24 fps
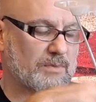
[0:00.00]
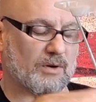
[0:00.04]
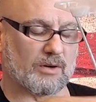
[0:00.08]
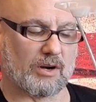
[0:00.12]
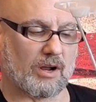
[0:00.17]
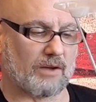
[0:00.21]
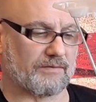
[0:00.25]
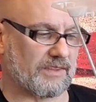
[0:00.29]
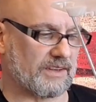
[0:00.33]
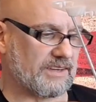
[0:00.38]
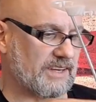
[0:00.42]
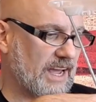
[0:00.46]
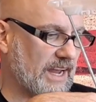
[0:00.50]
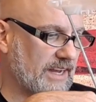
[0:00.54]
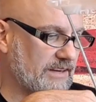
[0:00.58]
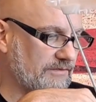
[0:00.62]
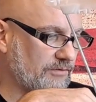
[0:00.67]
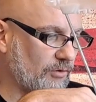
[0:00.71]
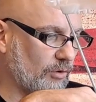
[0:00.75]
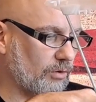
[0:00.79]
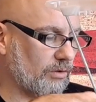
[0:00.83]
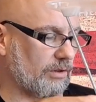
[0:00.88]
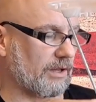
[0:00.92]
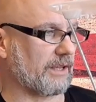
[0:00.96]
have been off the
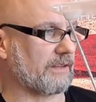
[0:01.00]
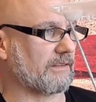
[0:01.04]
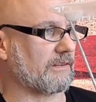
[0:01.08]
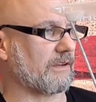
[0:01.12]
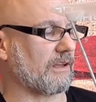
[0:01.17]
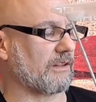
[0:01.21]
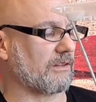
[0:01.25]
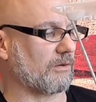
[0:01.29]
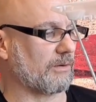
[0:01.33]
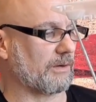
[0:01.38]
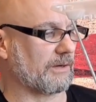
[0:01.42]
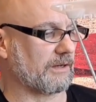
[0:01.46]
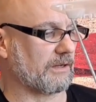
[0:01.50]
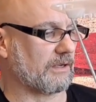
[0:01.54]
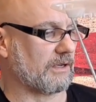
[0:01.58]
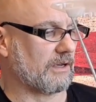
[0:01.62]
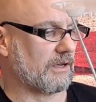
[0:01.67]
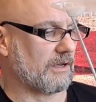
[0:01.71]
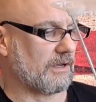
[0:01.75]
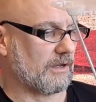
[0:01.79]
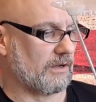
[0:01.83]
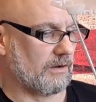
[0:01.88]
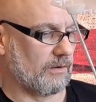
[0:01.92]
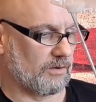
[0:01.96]
9-volt like the other one,
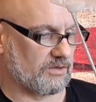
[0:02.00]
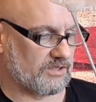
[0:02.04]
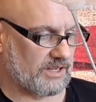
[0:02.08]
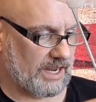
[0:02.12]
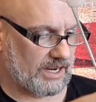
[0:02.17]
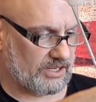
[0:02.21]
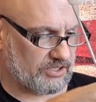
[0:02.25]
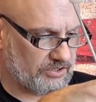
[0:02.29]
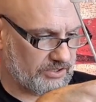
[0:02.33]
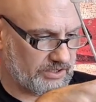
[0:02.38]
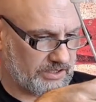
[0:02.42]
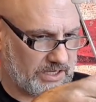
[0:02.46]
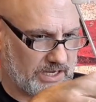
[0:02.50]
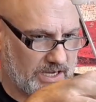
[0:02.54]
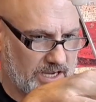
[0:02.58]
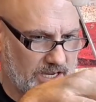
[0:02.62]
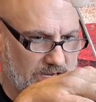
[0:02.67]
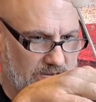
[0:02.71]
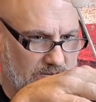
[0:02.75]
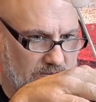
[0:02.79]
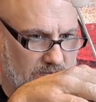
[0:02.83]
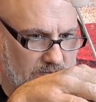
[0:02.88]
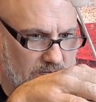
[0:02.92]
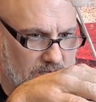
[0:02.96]
was actually
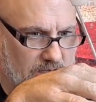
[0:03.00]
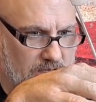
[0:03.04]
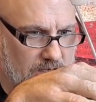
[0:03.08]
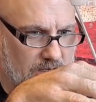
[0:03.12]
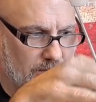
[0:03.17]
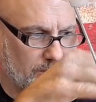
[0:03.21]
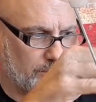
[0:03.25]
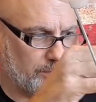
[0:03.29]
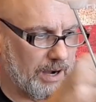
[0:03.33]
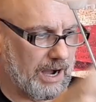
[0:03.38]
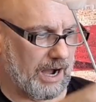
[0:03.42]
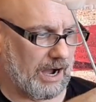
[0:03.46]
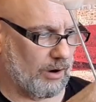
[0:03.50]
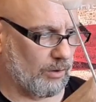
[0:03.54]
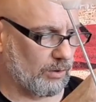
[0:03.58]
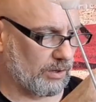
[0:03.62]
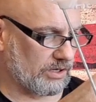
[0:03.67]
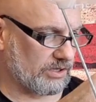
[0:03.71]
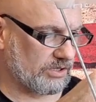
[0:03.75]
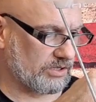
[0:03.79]
a power